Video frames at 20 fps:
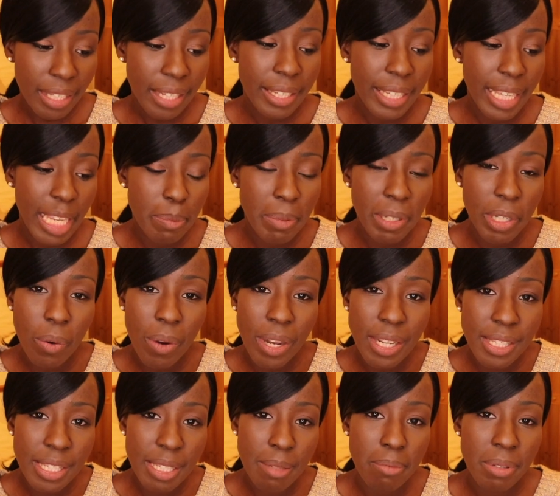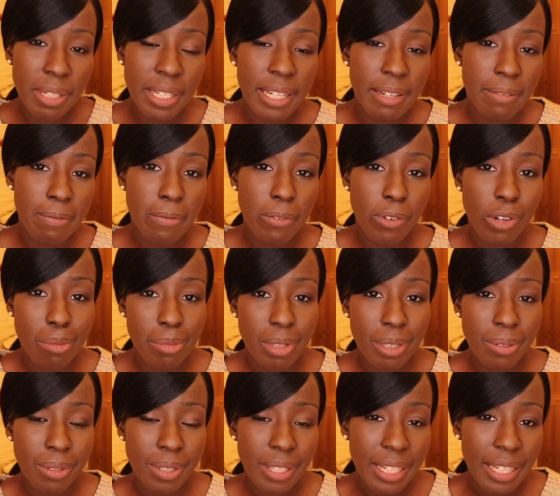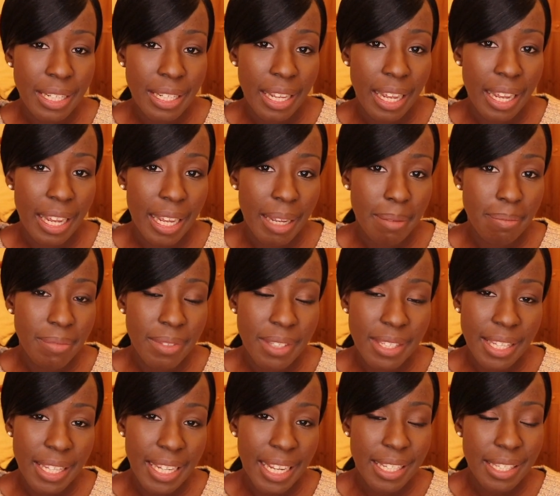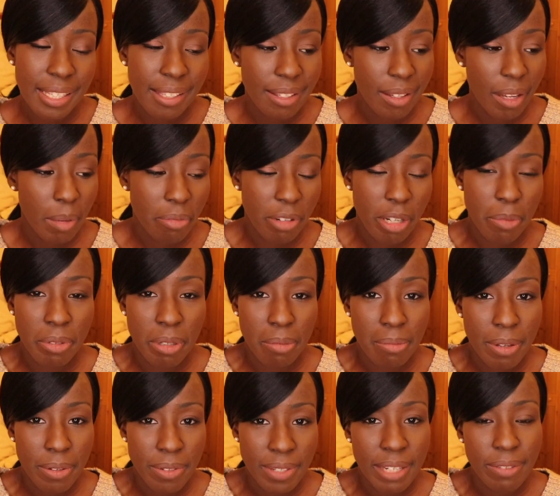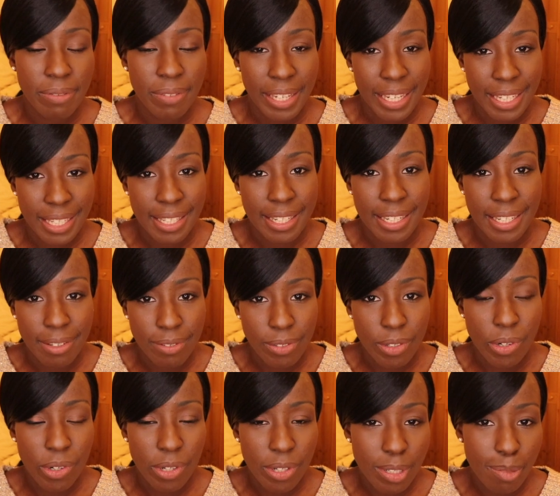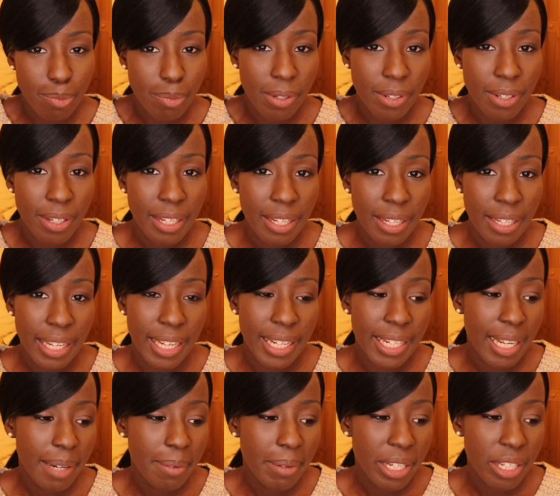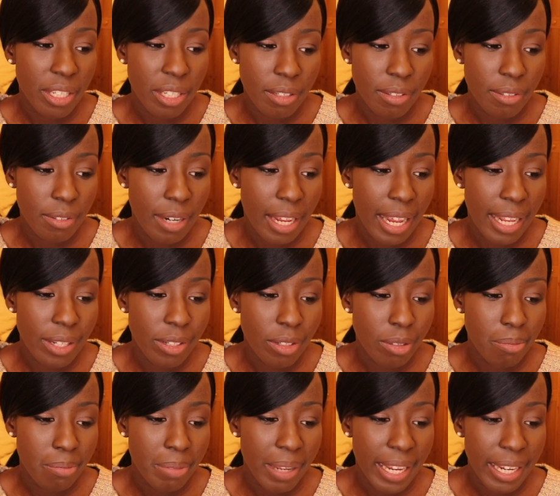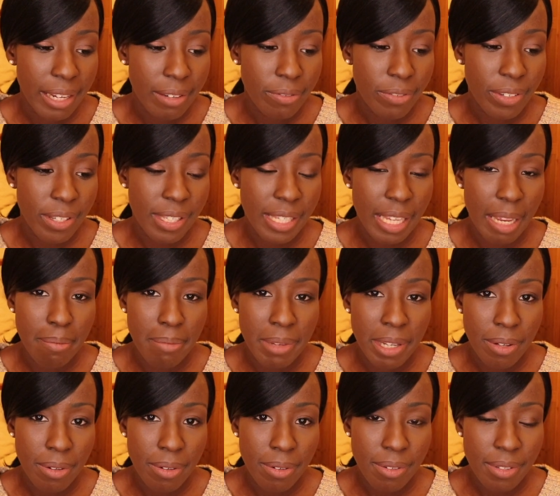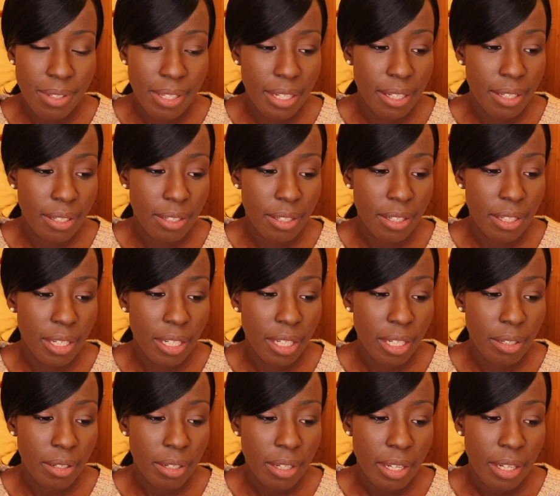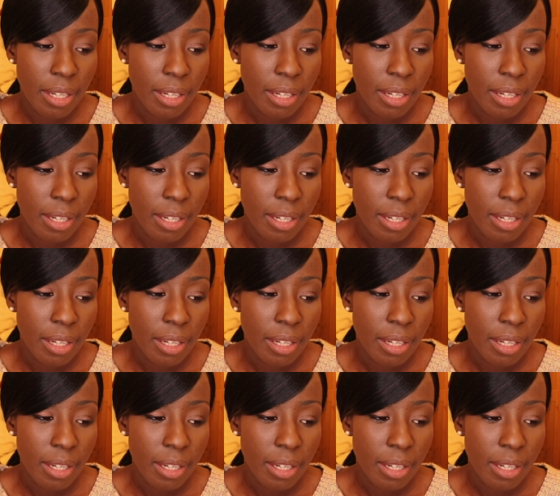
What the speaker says: and keep it quite simple and informal. So that's appropriate mostly for Italy, of course, but in that way you don't end up paying for set meals and, you know,